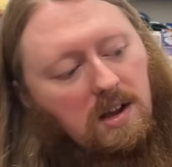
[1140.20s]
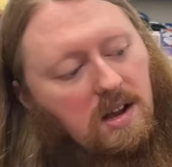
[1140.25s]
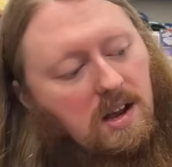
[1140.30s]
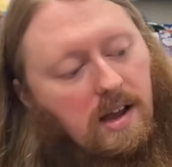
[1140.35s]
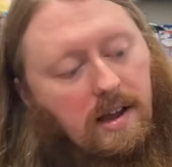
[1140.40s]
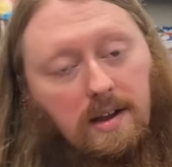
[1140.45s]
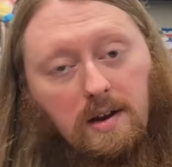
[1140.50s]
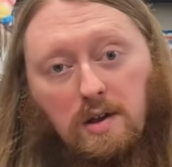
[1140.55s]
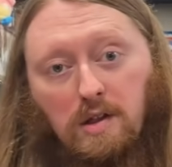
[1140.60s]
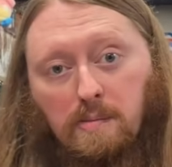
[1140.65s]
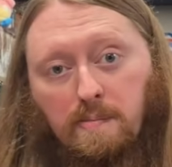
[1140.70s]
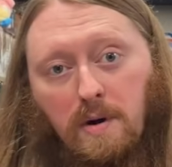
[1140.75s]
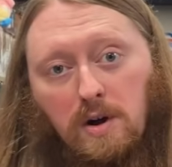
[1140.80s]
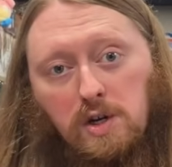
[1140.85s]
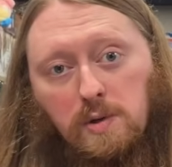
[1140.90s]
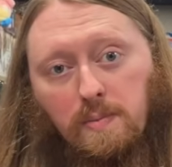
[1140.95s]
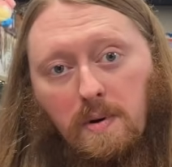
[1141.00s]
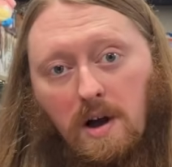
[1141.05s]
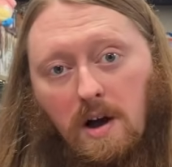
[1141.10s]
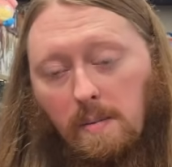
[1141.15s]
and
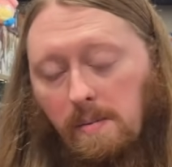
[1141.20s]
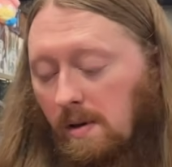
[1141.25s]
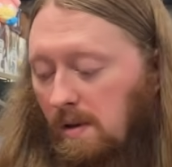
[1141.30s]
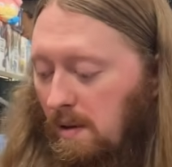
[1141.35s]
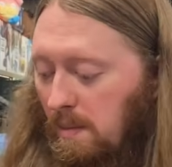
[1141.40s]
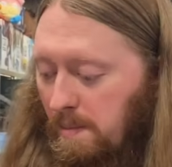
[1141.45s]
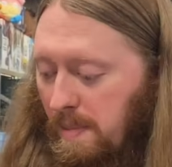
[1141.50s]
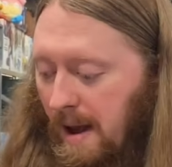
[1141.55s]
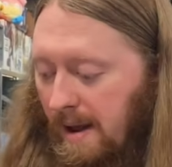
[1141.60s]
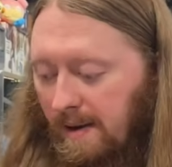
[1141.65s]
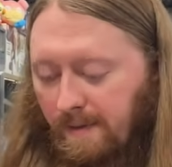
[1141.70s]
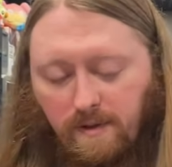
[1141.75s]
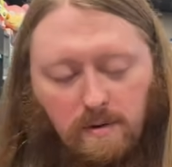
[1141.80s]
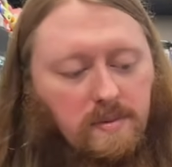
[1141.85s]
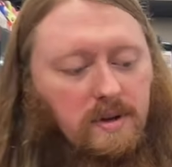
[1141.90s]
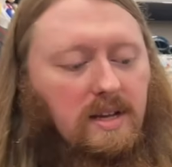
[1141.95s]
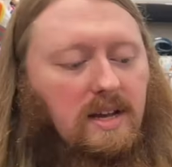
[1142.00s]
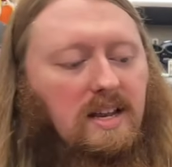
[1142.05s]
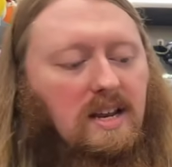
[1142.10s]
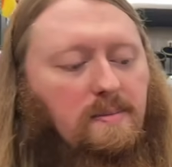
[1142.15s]
SpongeBob, Ooh, Battle yeah. for
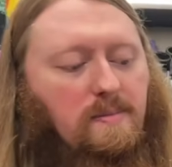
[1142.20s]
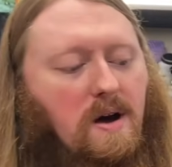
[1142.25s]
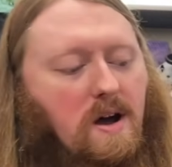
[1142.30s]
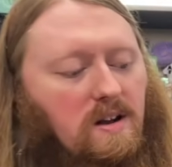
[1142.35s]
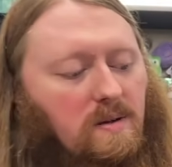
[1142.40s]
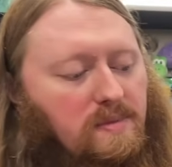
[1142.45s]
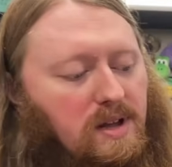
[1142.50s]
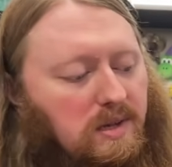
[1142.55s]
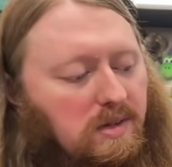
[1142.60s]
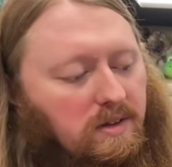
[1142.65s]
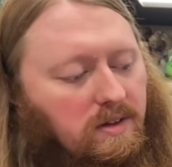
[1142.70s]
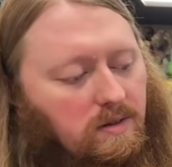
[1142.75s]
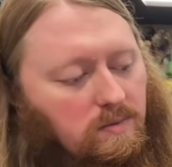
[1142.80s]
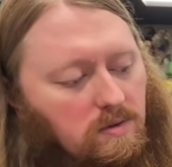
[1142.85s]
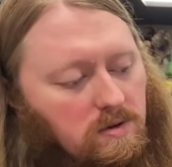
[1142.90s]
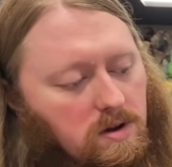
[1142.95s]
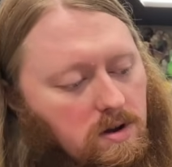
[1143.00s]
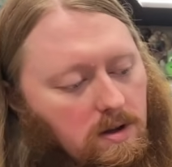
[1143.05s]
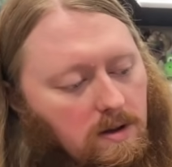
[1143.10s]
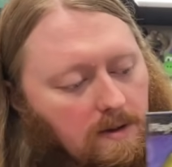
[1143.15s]
Bikini Bottom. That's a good
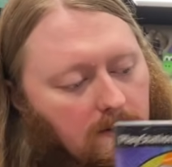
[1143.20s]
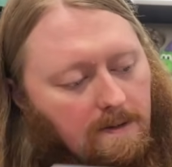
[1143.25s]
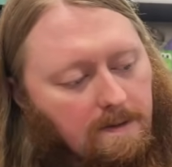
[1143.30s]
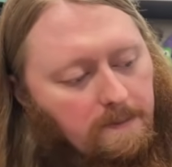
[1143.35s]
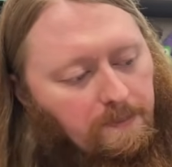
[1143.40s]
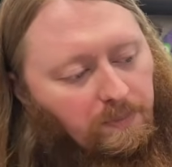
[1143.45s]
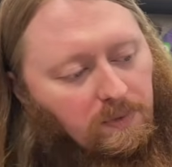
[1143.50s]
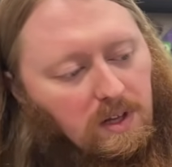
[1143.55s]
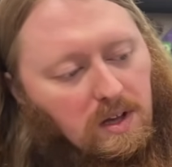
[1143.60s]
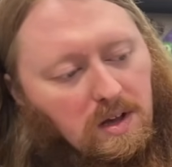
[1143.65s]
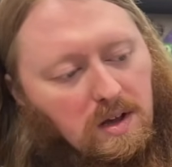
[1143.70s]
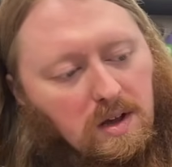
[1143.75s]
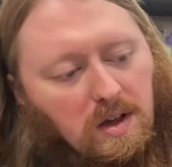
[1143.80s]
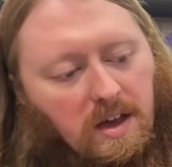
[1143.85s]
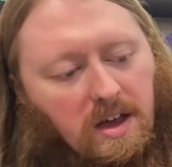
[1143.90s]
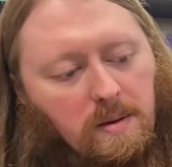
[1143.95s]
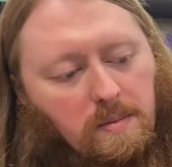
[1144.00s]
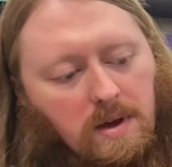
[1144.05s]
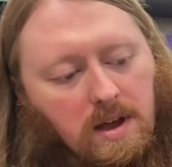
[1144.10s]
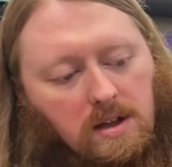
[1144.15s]
one. Yeah, it is.
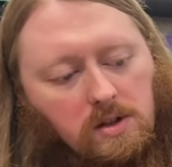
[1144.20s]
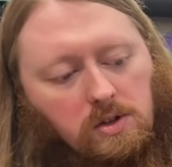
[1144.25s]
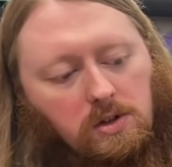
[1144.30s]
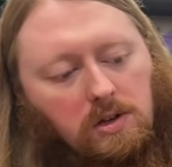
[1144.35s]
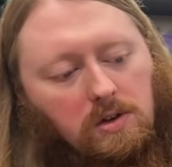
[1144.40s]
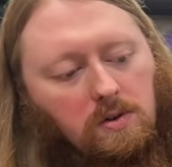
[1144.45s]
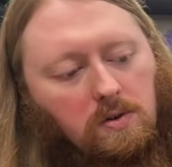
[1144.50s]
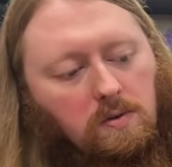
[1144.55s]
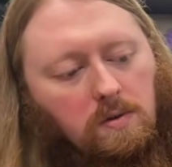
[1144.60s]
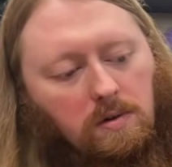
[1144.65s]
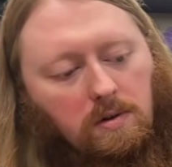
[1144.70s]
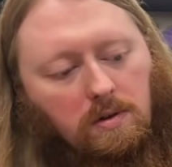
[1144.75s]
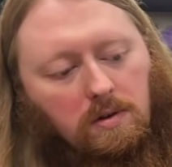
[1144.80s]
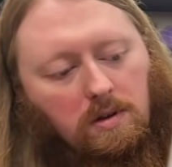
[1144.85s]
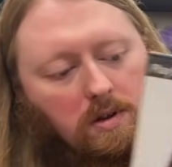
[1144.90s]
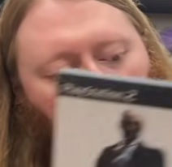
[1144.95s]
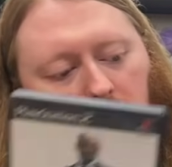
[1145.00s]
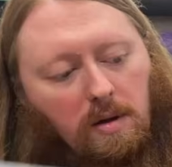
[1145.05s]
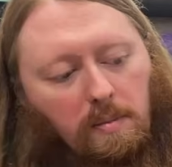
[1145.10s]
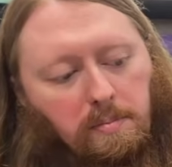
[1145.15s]
Hitman 2,
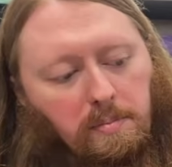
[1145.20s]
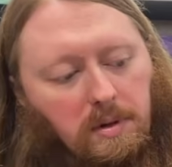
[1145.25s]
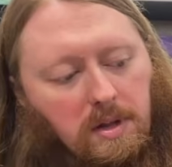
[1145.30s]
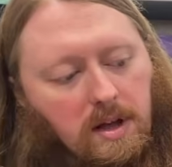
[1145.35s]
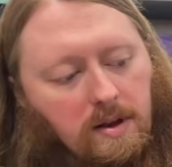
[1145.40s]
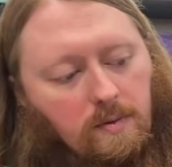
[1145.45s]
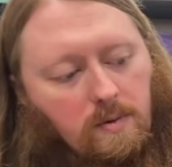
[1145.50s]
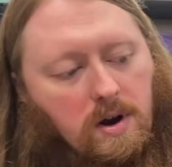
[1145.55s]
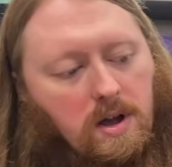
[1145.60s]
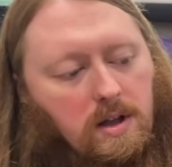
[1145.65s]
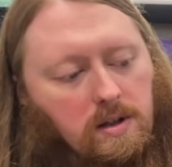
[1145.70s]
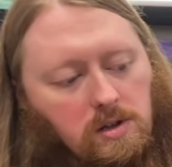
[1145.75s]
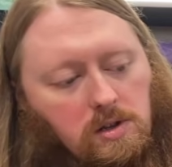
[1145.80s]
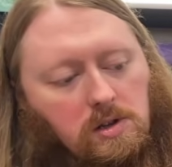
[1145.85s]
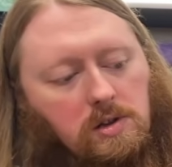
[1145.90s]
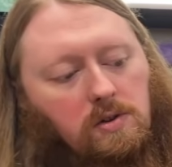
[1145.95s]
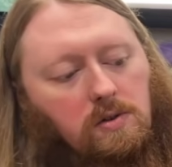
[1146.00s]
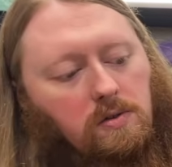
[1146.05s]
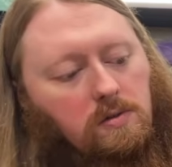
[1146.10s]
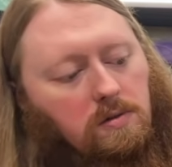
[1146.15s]
BloodRayne
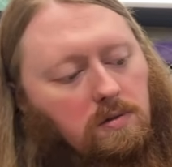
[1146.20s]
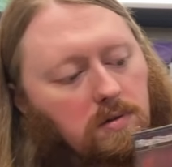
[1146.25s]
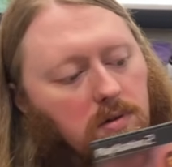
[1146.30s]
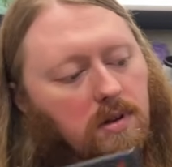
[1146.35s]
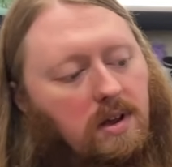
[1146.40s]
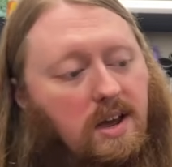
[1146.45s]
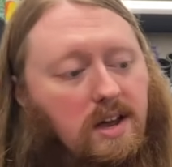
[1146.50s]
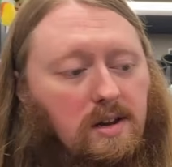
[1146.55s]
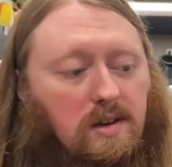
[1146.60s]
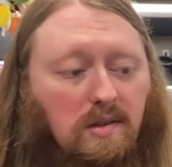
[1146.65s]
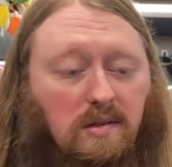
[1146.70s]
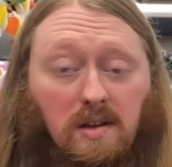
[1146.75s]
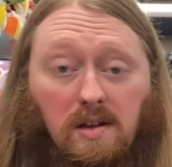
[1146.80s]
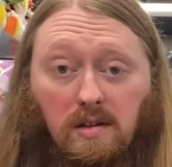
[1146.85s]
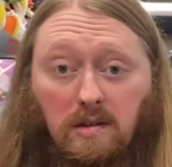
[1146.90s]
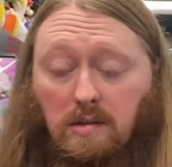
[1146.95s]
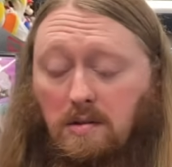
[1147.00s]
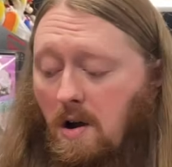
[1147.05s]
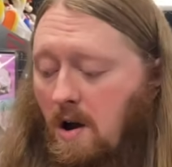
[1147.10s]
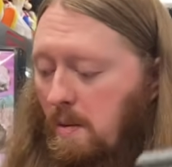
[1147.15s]
2, and
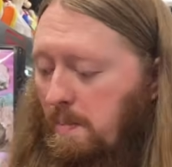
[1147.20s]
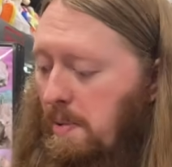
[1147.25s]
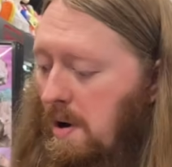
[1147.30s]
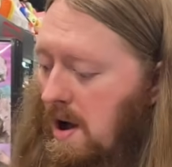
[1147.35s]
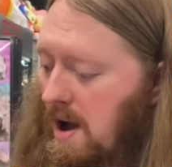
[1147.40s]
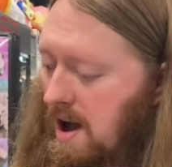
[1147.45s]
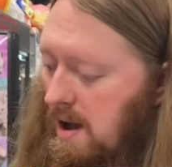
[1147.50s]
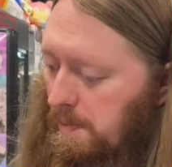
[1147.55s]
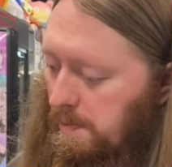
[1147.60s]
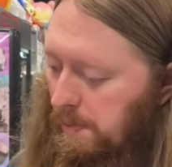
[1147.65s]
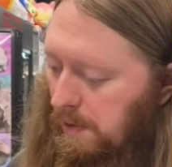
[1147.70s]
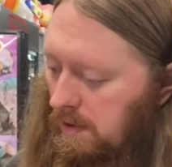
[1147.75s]
SingStar Pop.